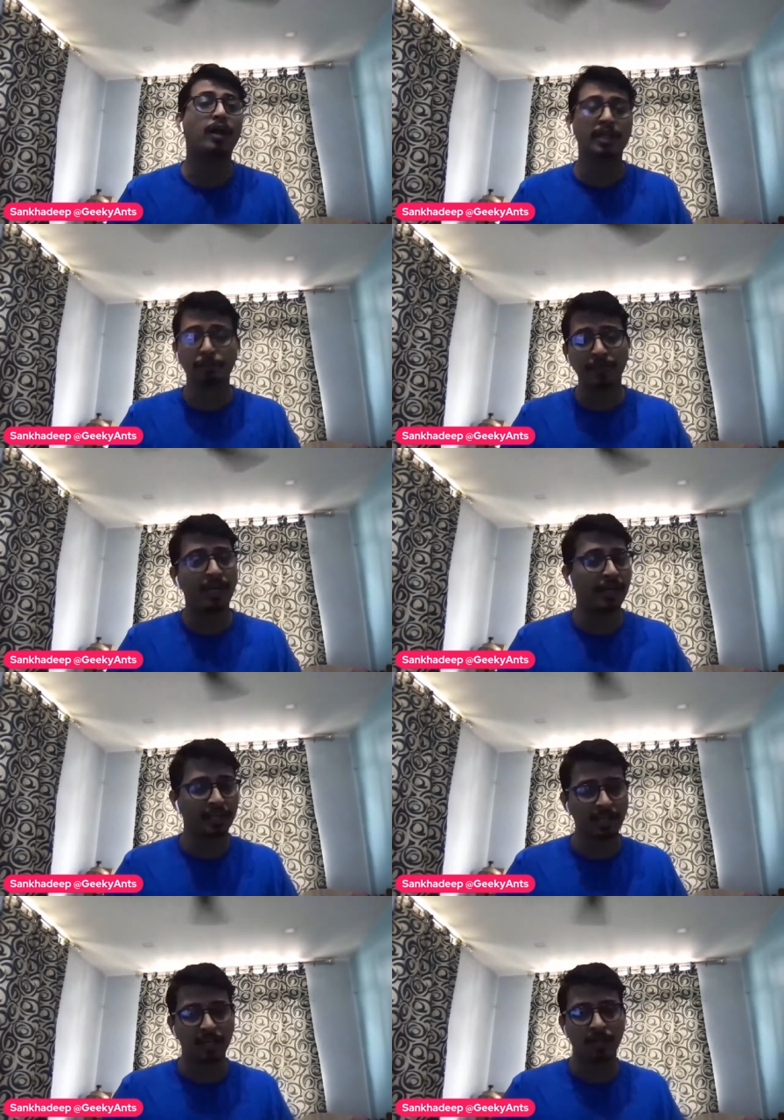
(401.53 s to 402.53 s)
keep an
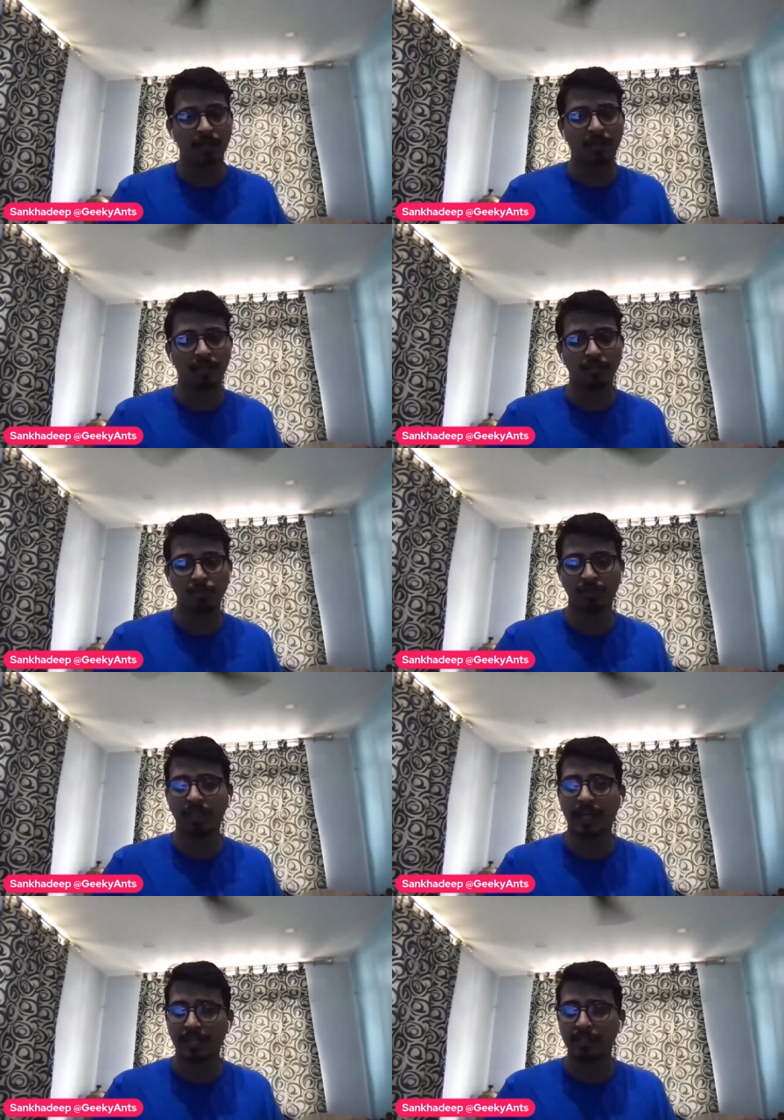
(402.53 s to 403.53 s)
eye on our social
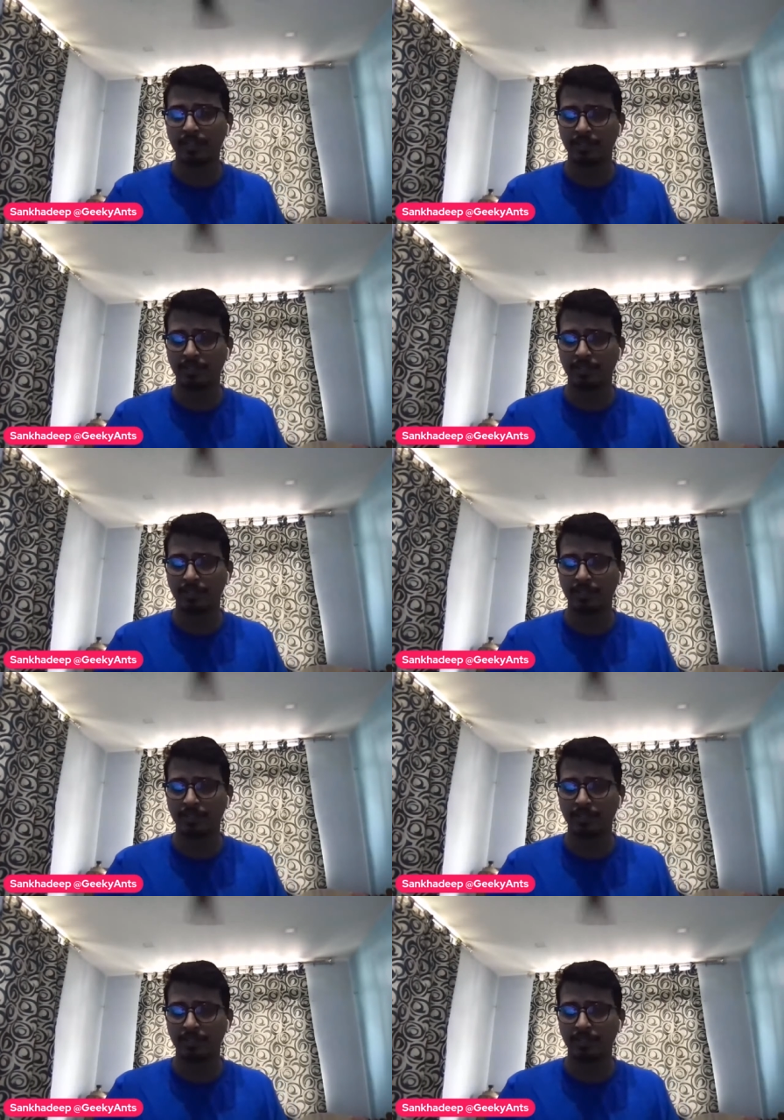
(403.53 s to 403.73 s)
handles.